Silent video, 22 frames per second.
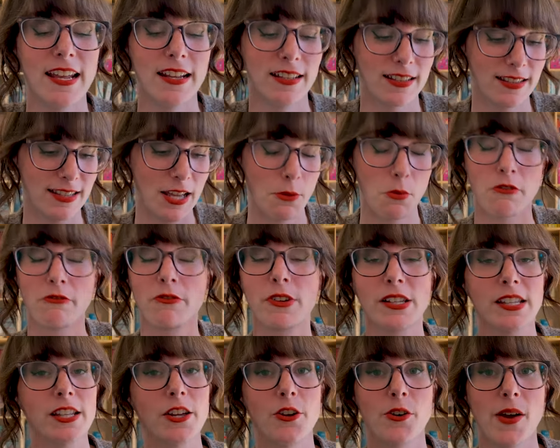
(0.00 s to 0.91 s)
they, they were
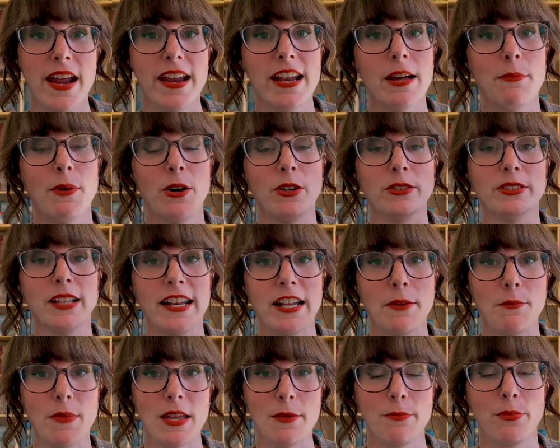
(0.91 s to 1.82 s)
really great about
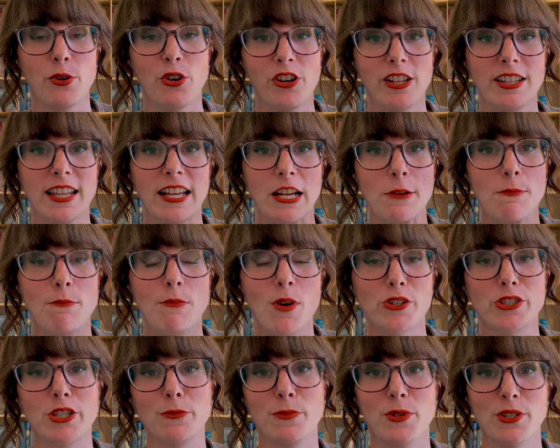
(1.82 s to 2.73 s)
letting me put like
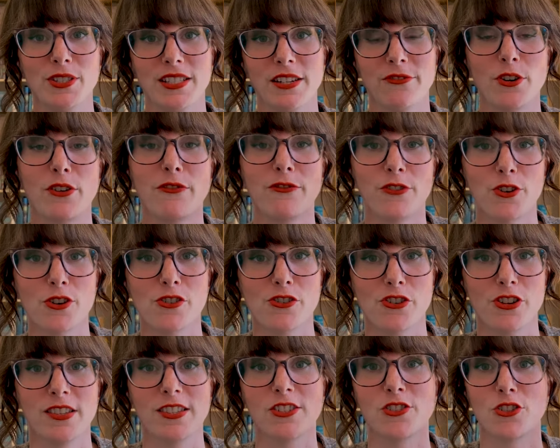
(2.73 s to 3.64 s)
multiple different
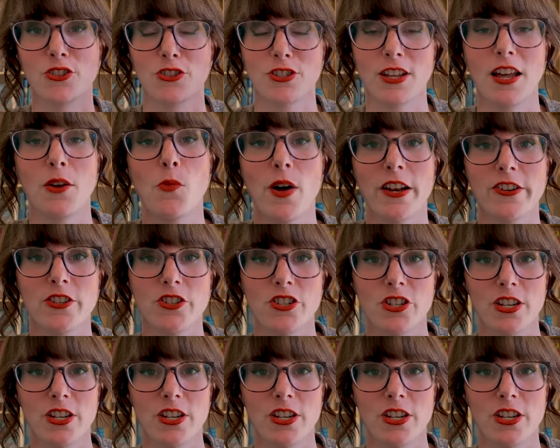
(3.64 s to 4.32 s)
versions just on one